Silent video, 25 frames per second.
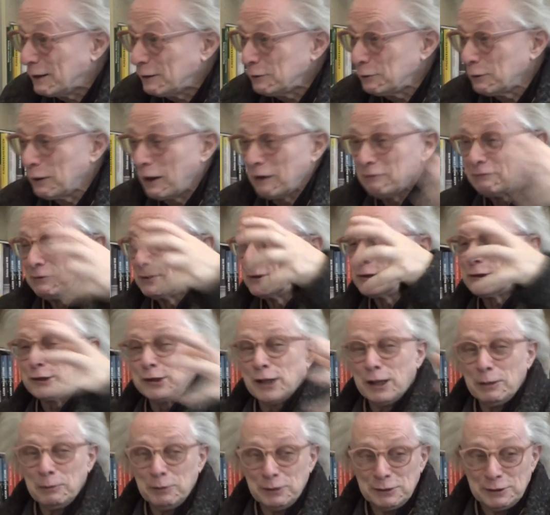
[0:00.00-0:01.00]
You have a
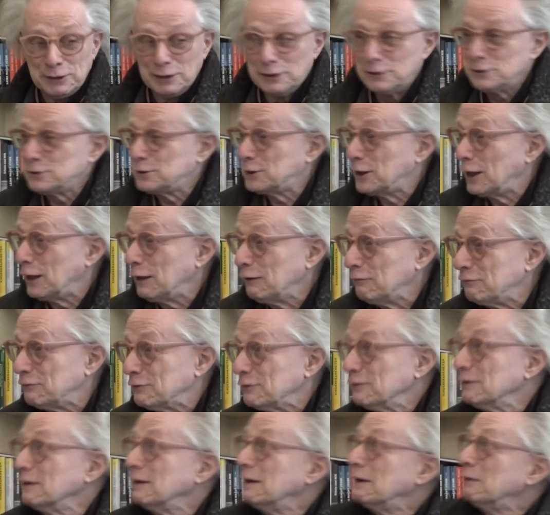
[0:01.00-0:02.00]
slum and there's
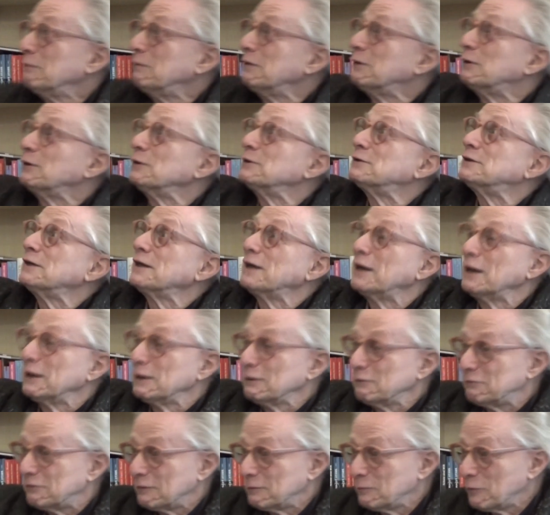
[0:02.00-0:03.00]
telephone because they get
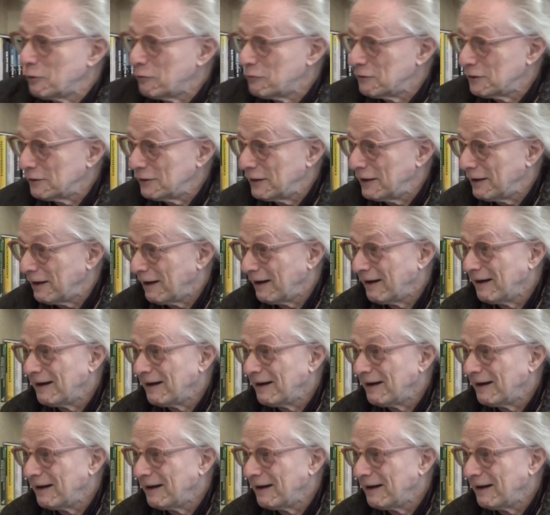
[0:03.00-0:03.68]
it from over there.